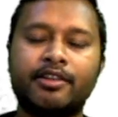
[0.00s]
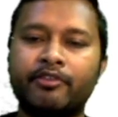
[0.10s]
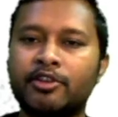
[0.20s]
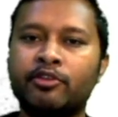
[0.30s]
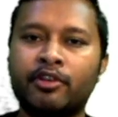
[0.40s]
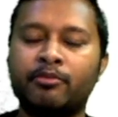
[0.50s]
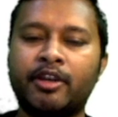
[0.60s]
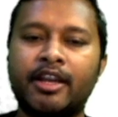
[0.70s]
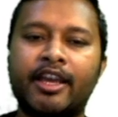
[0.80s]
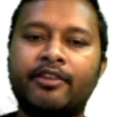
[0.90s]
The video will be
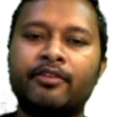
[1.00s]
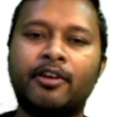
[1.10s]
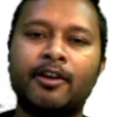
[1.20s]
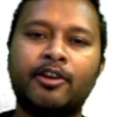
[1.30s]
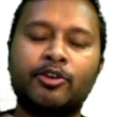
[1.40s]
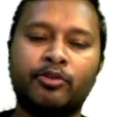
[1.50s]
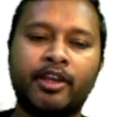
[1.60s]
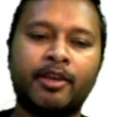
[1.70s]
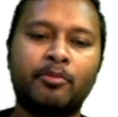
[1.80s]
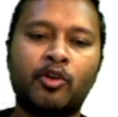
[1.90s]
live
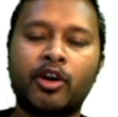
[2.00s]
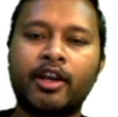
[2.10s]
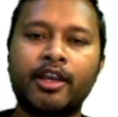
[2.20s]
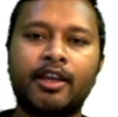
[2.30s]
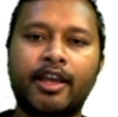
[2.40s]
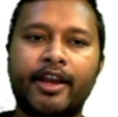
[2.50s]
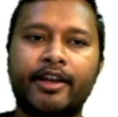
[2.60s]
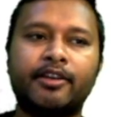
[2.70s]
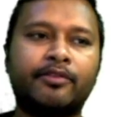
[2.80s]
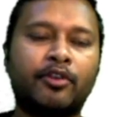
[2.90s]
today morning,
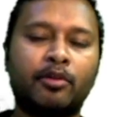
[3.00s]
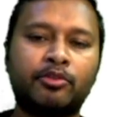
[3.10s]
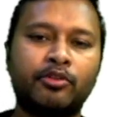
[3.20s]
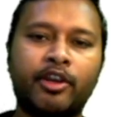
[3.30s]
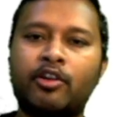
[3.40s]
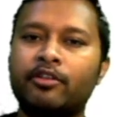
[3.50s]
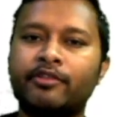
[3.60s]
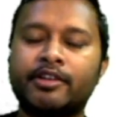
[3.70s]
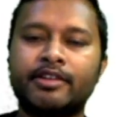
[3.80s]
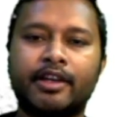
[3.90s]
and from today
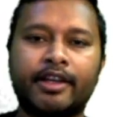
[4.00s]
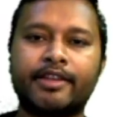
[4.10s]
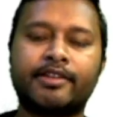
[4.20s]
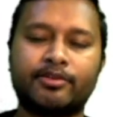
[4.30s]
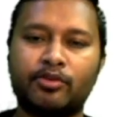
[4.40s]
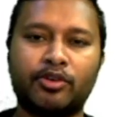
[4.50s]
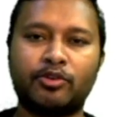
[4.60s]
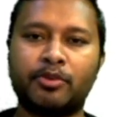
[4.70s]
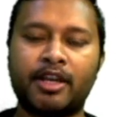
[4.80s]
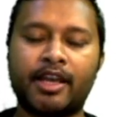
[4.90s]
onwards the test is going
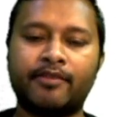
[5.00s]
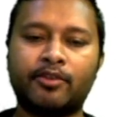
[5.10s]
to be live.